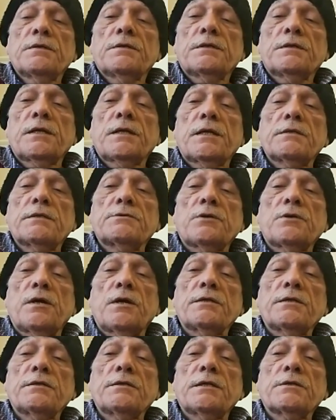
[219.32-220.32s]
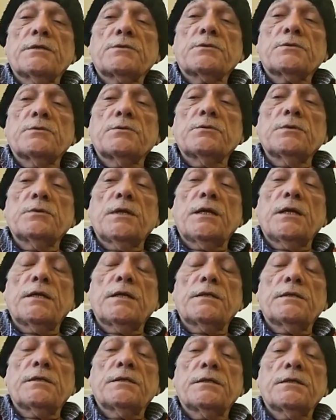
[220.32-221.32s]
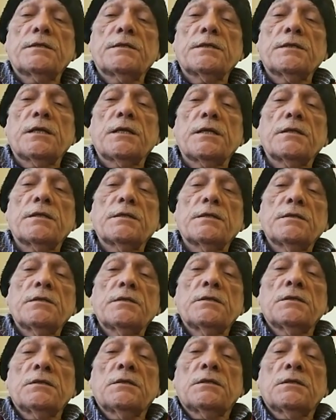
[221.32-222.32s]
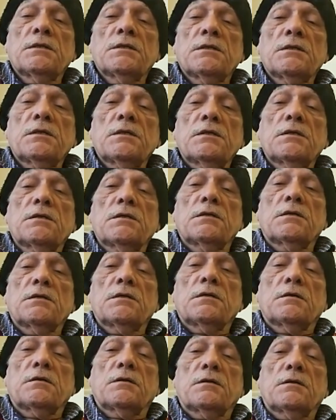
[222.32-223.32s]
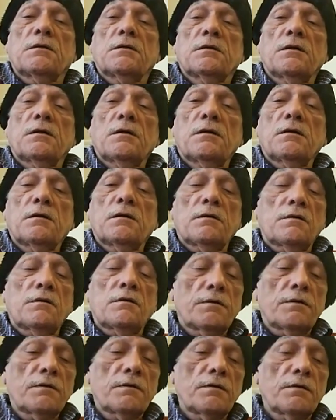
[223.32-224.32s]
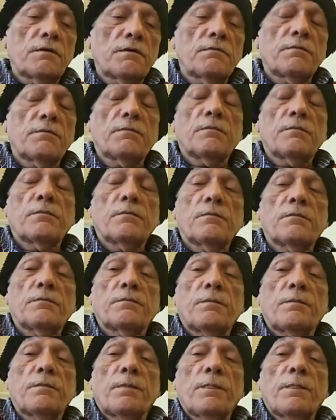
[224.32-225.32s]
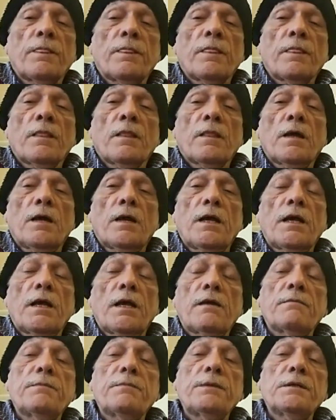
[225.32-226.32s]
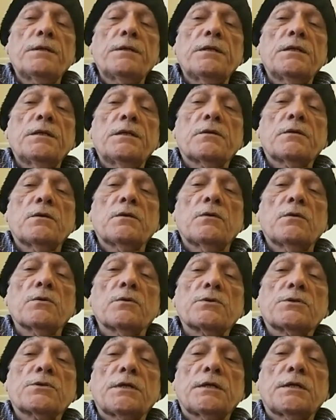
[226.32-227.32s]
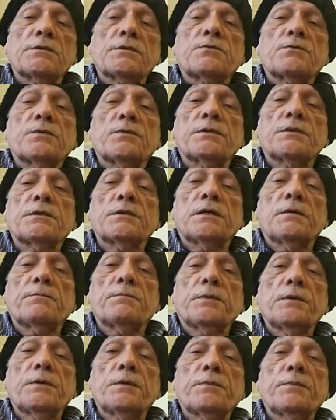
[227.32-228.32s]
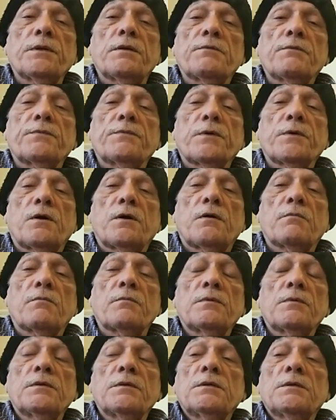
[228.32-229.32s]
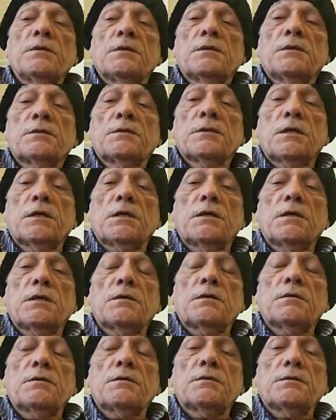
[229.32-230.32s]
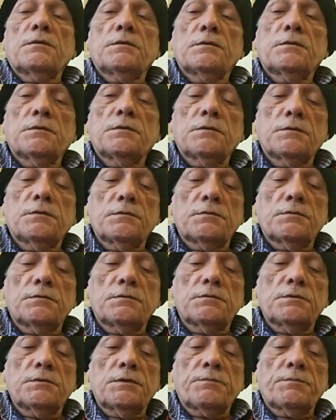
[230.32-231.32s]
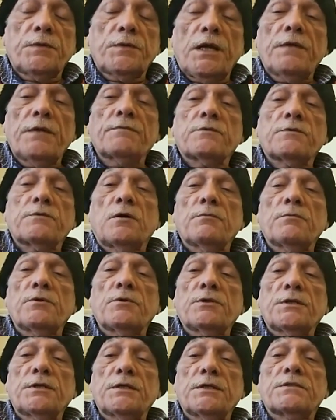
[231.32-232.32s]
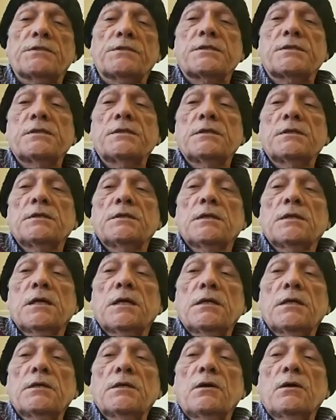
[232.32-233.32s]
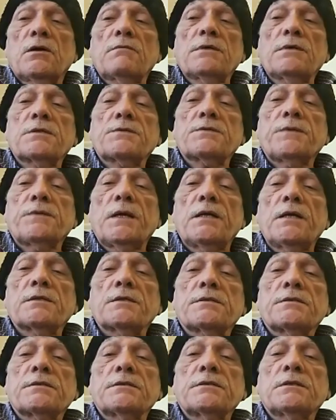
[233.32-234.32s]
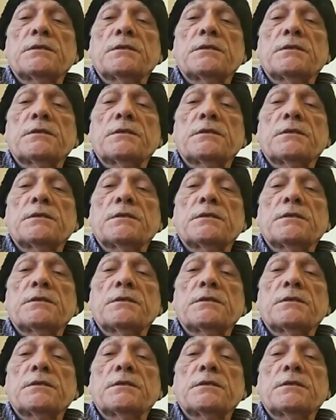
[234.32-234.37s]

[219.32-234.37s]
that I joined that school, and then uh, um, I have been in close touch with the people from the deprived communities. I always felt